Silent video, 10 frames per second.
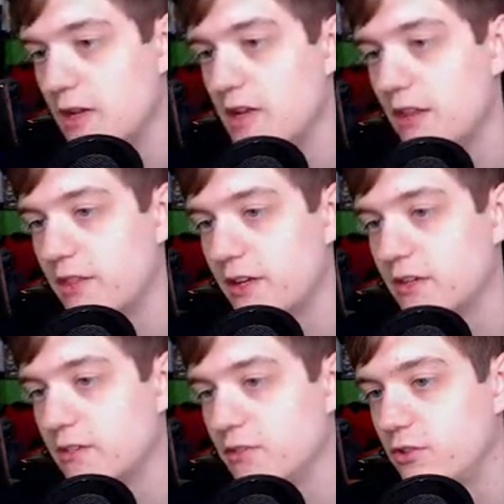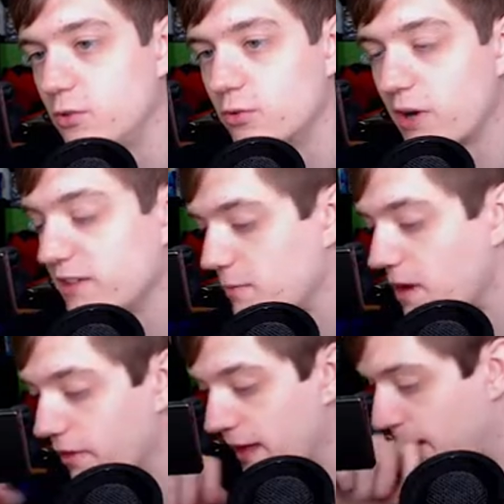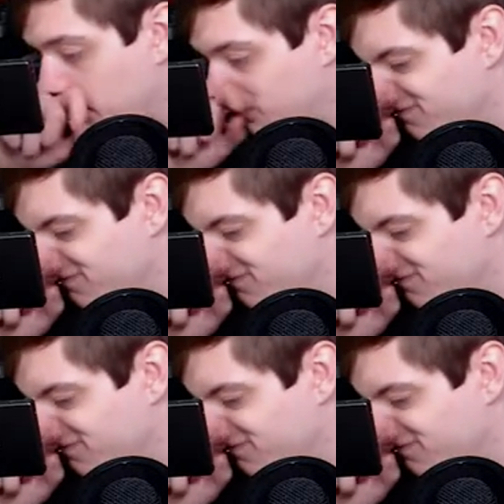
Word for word: Nothing too crazy about that.